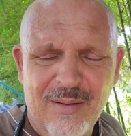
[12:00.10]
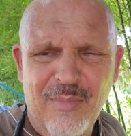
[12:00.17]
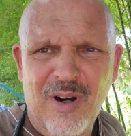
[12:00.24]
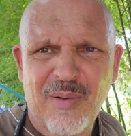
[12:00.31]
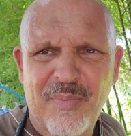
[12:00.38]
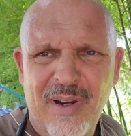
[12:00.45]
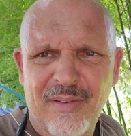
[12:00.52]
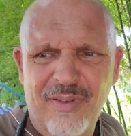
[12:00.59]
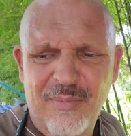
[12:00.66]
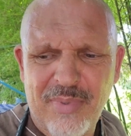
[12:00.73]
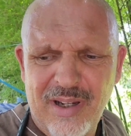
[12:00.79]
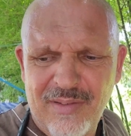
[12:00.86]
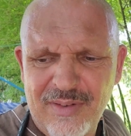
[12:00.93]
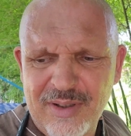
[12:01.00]
the moped for a
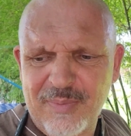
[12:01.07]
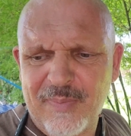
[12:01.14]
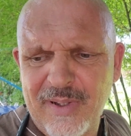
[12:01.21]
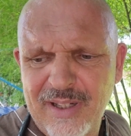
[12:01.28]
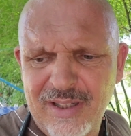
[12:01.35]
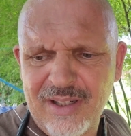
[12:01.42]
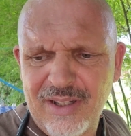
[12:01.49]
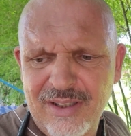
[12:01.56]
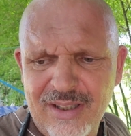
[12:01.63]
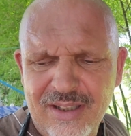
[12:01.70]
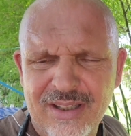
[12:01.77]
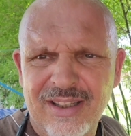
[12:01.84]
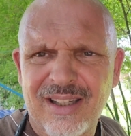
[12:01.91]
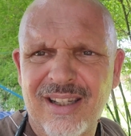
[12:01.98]
bit of a spin,
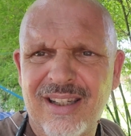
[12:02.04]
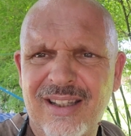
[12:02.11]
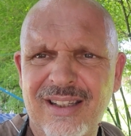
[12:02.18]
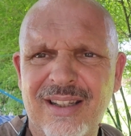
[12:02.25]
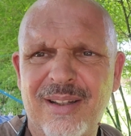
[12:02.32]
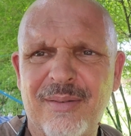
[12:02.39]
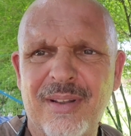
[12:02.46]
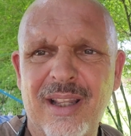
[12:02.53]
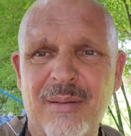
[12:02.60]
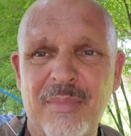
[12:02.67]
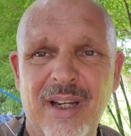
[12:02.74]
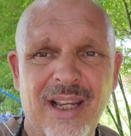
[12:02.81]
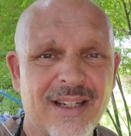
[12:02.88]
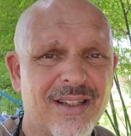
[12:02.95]
because uh, that'll
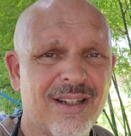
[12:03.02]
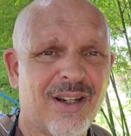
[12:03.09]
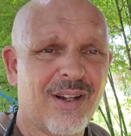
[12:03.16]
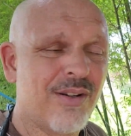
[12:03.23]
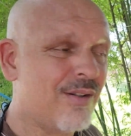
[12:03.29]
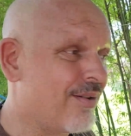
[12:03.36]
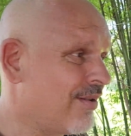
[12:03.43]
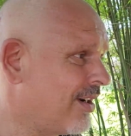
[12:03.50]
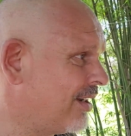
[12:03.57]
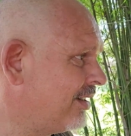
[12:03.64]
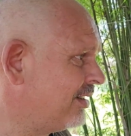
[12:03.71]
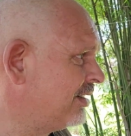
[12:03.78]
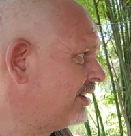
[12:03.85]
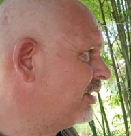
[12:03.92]
be nice and cool.
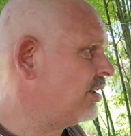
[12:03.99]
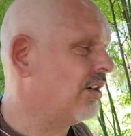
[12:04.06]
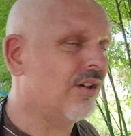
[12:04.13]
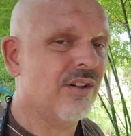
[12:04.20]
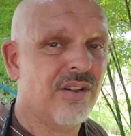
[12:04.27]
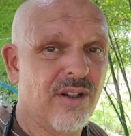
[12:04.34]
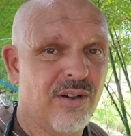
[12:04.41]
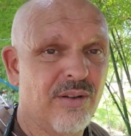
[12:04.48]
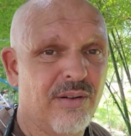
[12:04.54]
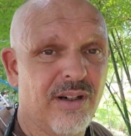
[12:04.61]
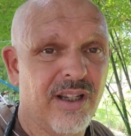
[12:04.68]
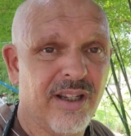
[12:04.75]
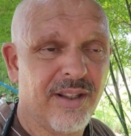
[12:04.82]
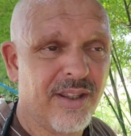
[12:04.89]
Or
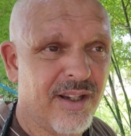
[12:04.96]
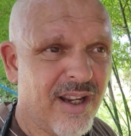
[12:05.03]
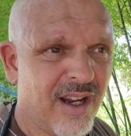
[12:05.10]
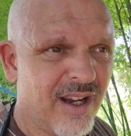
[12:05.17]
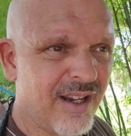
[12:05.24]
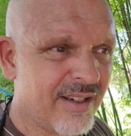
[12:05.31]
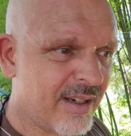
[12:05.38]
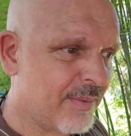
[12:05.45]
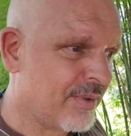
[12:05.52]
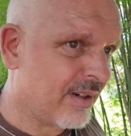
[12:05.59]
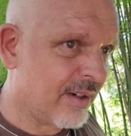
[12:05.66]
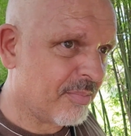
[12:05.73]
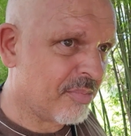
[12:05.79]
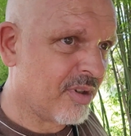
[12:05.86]
cooler. The car is
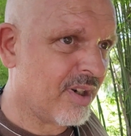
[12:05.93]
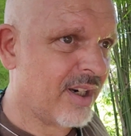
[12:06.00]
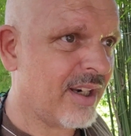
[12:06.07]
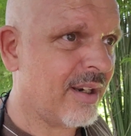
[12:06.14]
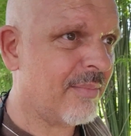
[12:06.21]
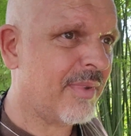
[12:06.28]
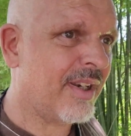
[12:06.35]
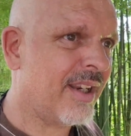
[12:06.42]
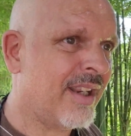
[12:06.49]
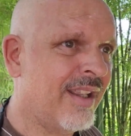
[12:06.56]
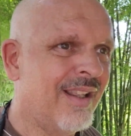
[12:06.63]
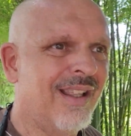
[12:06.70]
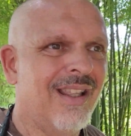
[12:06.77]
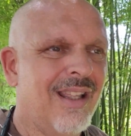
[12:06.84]
absolutely boiling. I mean, I,
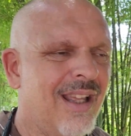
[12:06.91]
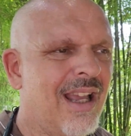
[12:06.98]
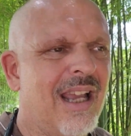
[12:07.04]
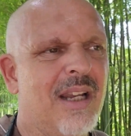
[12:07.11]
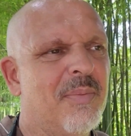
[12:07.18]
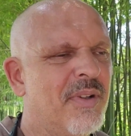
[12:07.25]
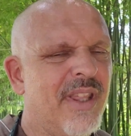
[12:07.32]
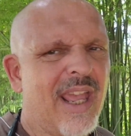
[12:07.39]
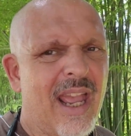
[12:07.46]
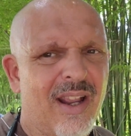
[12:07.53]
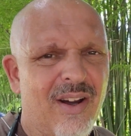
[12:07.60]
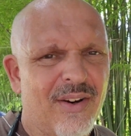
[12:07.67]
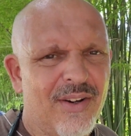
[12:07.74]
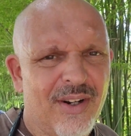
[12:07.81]
I could put the
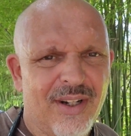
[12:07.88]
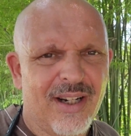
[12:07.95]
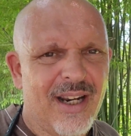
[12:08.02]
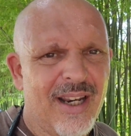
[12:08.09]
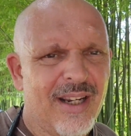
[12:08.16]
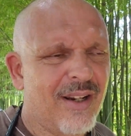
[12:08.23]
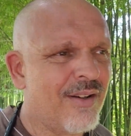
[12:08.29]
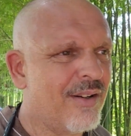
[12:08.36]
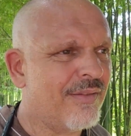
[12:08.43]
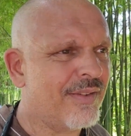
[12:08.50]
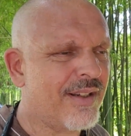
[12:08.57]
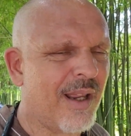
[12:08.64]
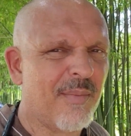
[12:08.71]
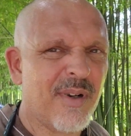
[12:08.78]
aircon on and let it cool
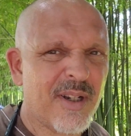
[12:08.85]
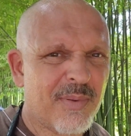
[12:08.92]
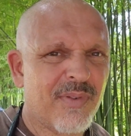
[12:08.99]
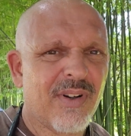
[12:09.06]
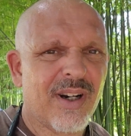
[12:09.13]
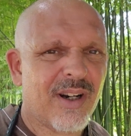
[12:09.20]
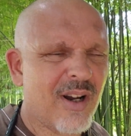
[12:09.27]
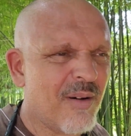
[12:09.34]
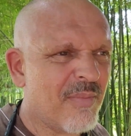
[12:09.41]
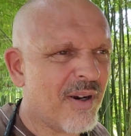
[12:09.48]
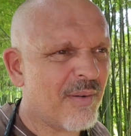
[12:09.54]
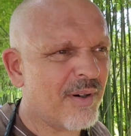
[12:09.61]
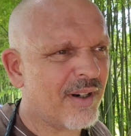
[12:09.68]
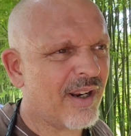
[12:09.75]
for ten minutes before I go, but
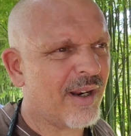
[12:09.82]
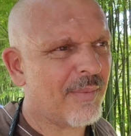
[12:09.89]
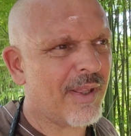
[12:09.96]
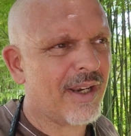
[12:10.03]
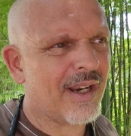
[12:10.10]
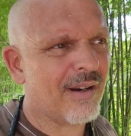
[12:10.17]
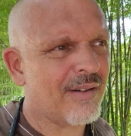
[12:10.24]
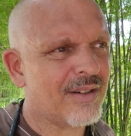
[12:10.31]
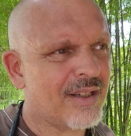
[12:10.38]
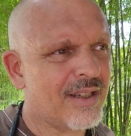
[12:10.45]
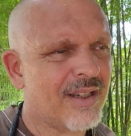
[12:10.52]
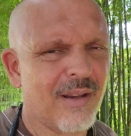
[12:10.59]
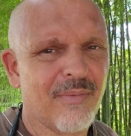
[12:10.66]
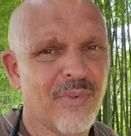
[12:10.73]
I want to get up there now because
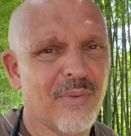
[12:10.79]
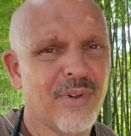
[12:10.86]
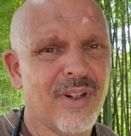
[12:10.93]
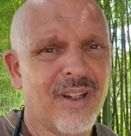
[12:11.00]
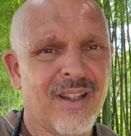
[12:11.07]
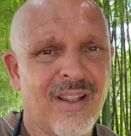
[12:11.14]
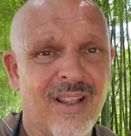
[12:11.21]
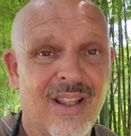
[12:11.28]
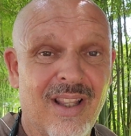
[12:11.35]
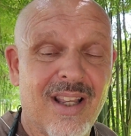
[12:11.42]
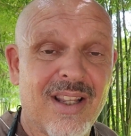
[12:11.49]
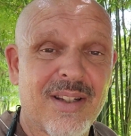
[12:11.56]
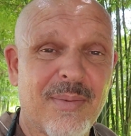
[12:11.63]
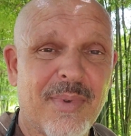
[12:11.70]
it's time for work.
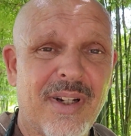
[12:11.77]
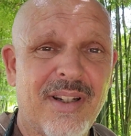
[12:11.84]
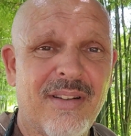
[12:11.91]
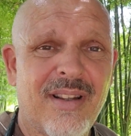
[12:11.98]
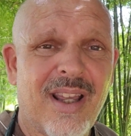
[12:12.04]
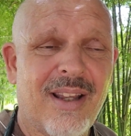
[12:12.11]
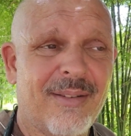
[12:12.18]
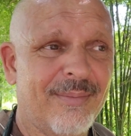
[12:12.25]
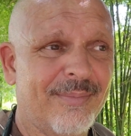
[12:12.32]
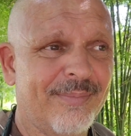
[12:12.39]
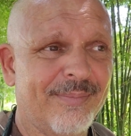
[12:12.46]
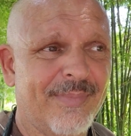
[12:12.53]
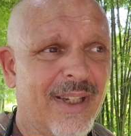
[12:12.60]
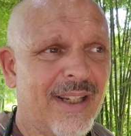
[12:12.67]
So I'm going to do that,
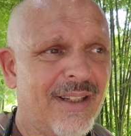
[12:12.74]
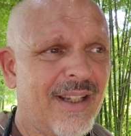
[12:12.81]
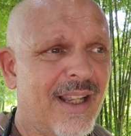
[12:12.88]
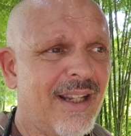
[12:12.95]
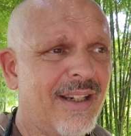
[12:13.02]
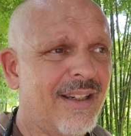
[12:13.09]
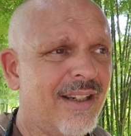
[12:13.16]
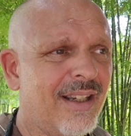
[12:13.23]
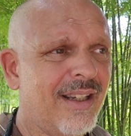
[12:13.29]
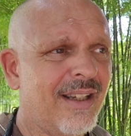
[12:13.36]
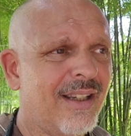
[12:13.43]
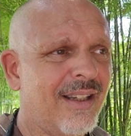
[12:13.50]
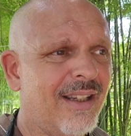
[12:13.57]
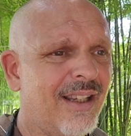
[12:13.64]
and then
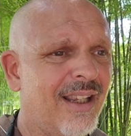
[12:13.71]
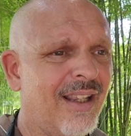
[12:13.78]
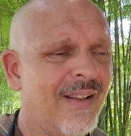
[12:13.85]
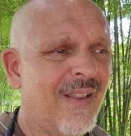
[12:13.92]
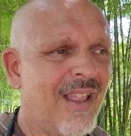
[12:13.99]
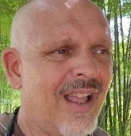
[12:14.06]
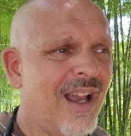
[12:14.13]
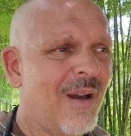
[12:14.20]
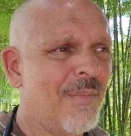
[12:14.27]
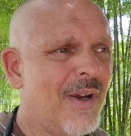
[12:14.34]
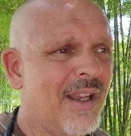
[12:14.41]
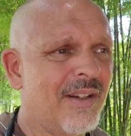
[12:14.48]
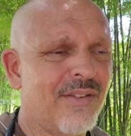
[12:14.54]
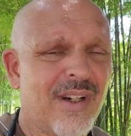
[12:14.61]
uh, I
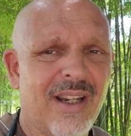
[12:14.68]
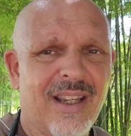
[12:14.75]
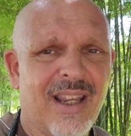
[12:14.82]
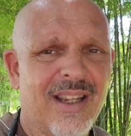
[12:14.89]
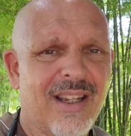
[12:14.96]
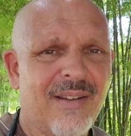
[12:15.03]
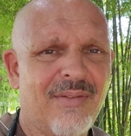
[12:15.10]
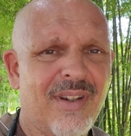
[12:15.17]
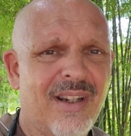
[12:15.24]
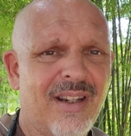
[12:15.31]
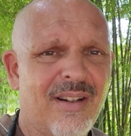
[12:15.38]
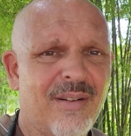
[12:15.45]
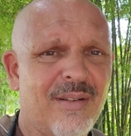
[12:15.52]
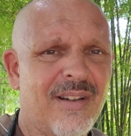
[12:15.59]
might try and get a
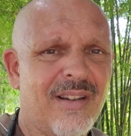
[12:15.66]
video